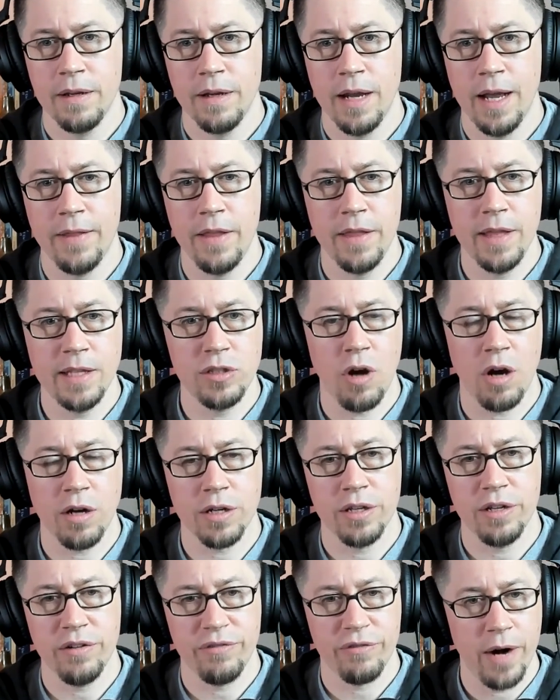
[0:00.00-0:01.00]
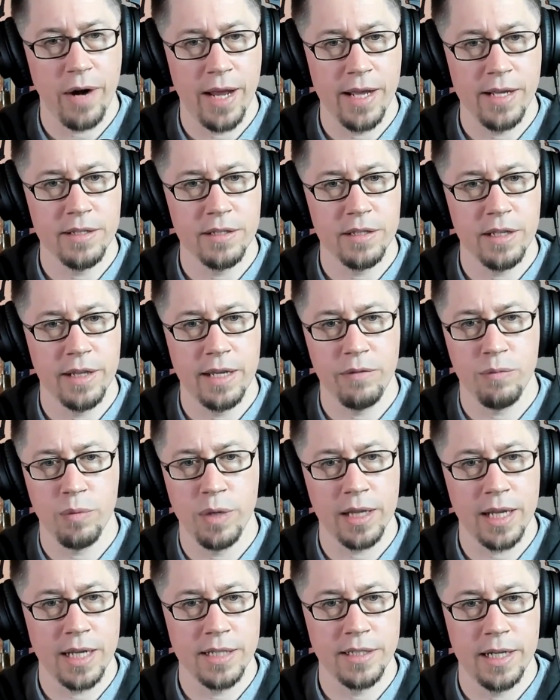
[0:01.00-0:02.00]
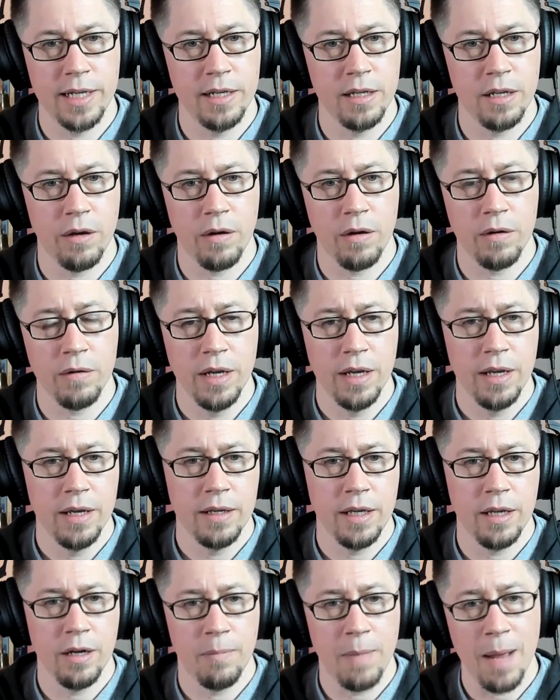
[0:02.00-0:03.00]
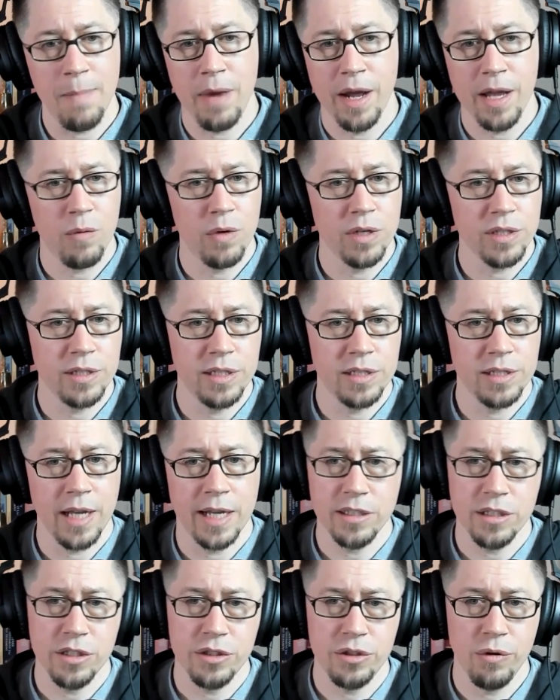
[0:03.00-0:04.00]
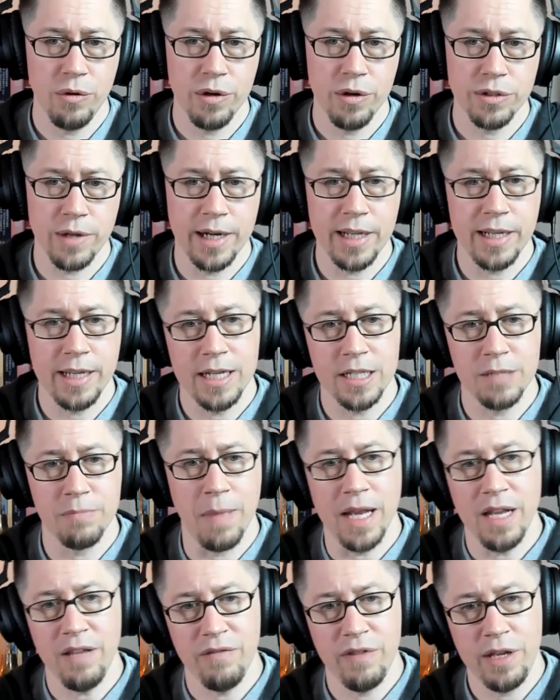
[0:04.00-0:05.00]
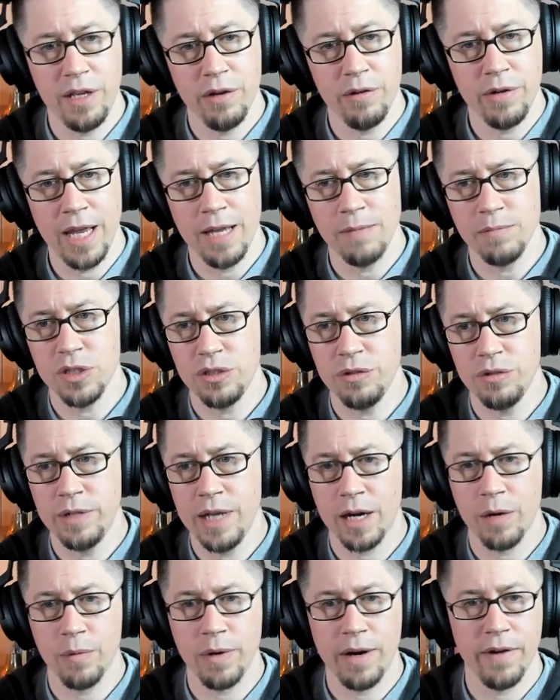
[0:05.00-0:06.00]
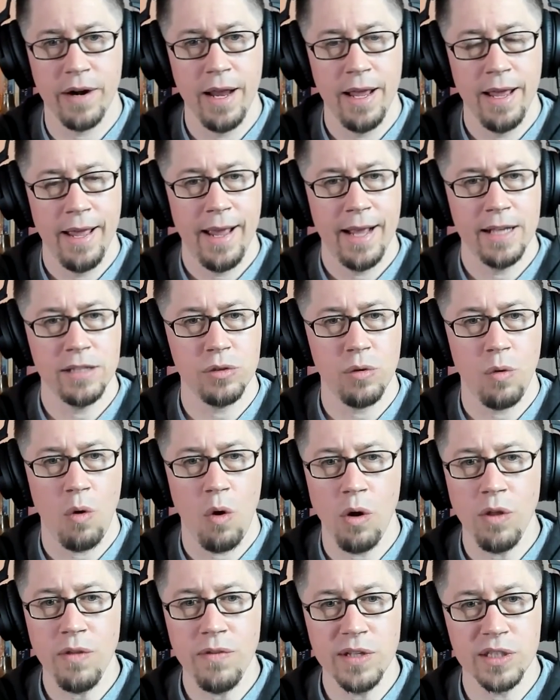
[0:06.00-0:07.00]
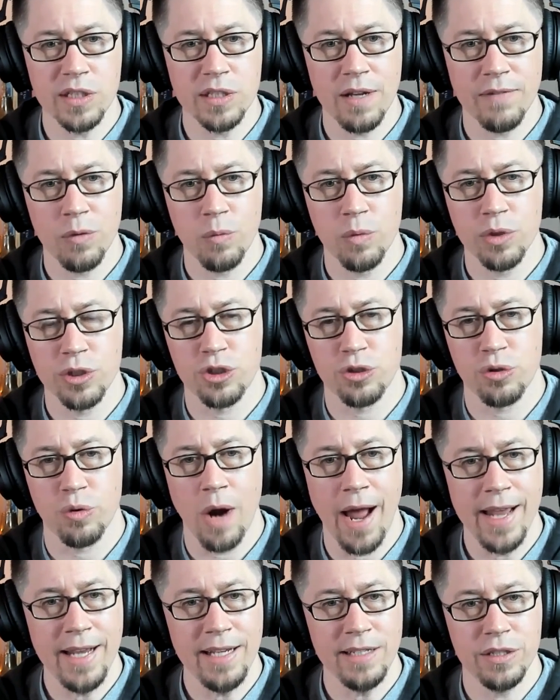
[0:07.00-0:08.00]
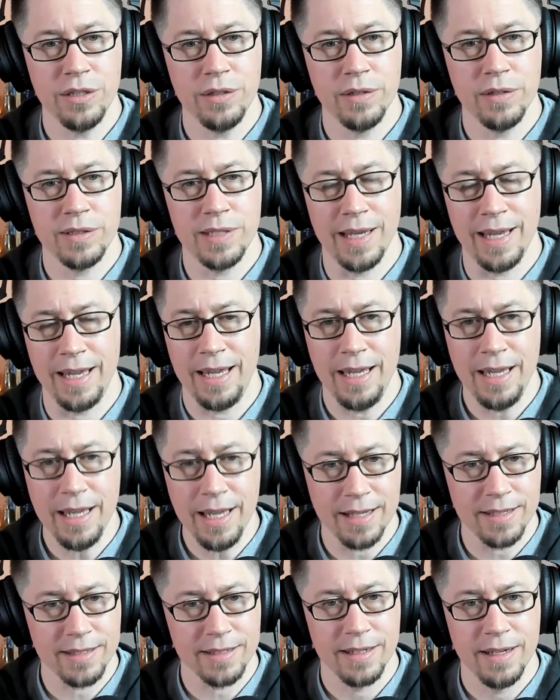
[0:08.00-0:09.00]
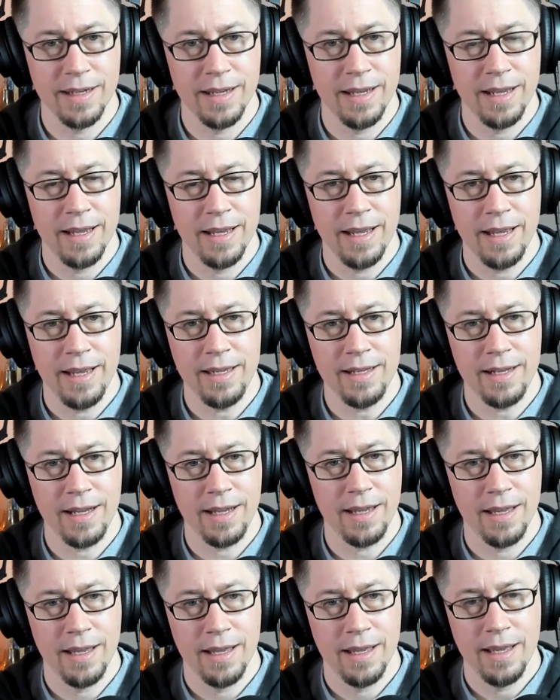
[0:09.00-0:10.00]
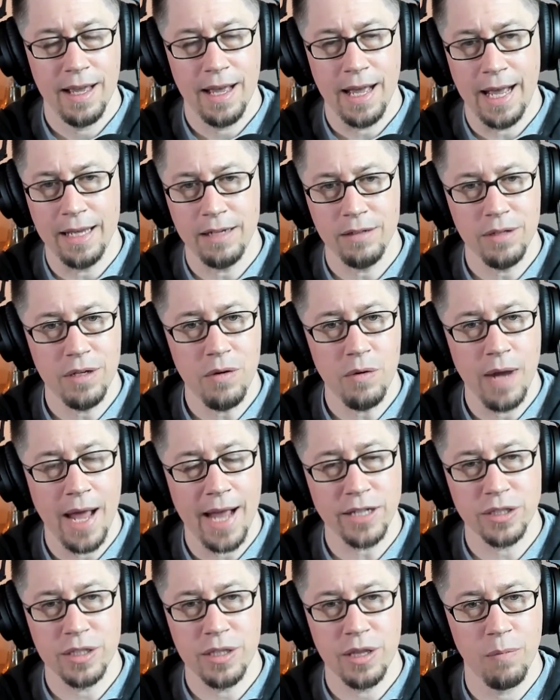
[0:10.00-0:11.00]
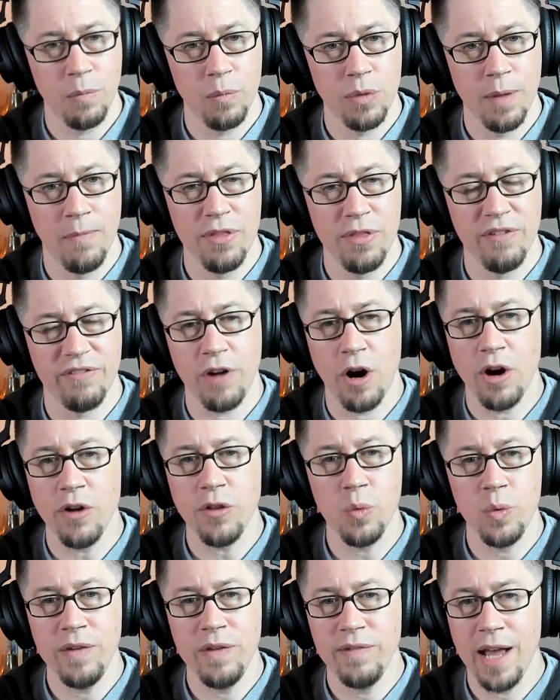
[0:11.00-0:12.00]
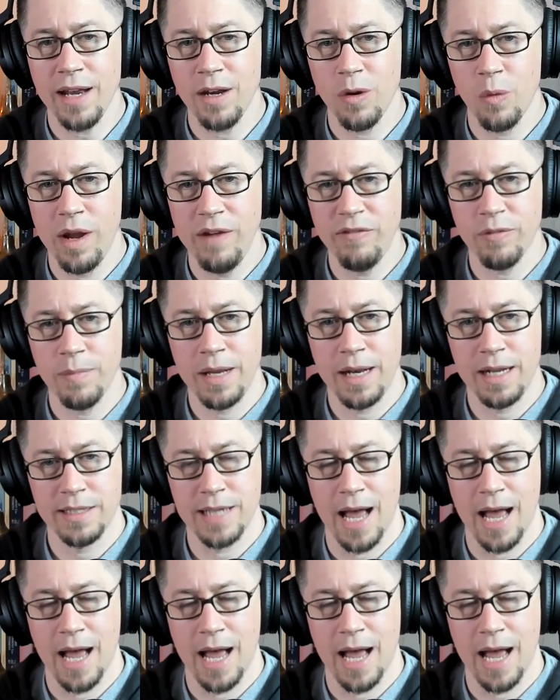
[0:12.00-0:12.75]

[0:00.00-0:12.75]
And then they talk to their friends and they realize they didn't, oh, my bike wasn't as nice as yours, or I didn't get as many video games as you got, or whatever. And so all the stuff that we're trying to hit, I don't know, actually the farther we've gotten away from it as a